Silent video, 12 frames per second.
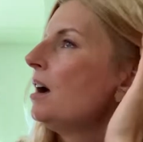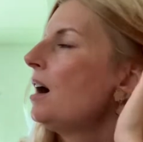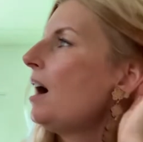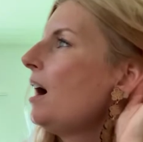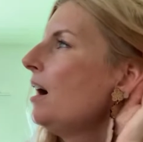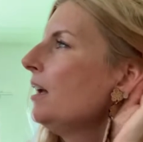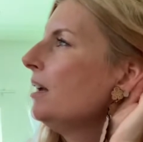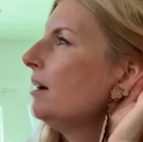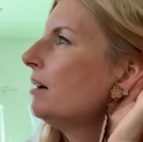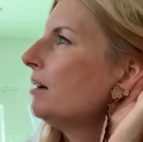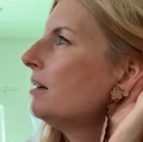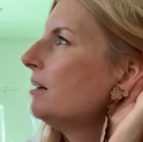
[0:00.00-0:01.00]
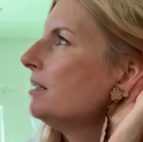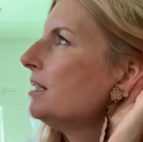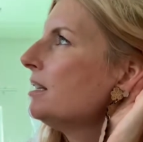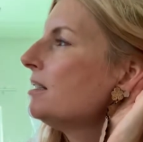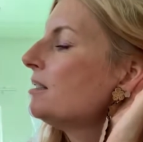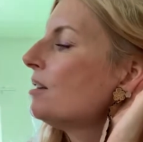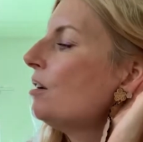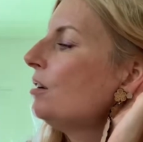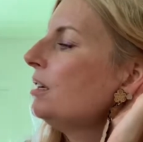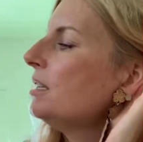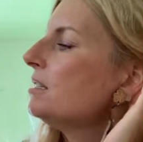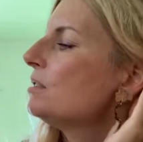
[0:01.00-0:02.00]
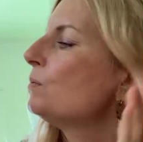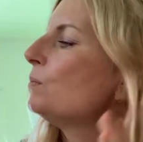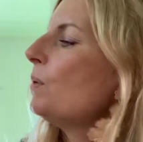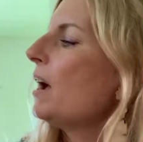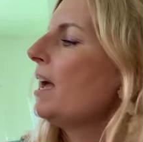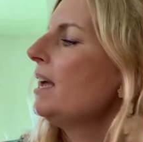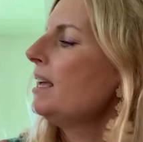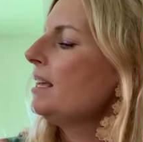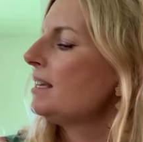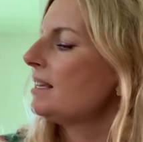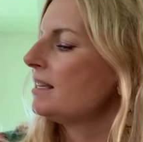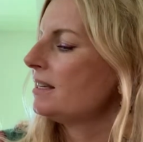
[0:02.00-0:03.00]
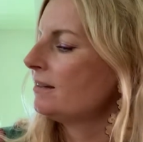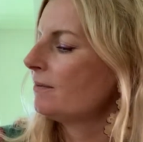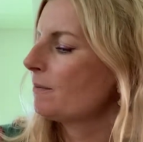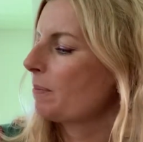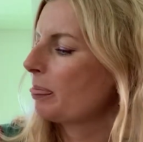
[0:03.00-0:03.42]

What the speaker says: I heard it's on its way."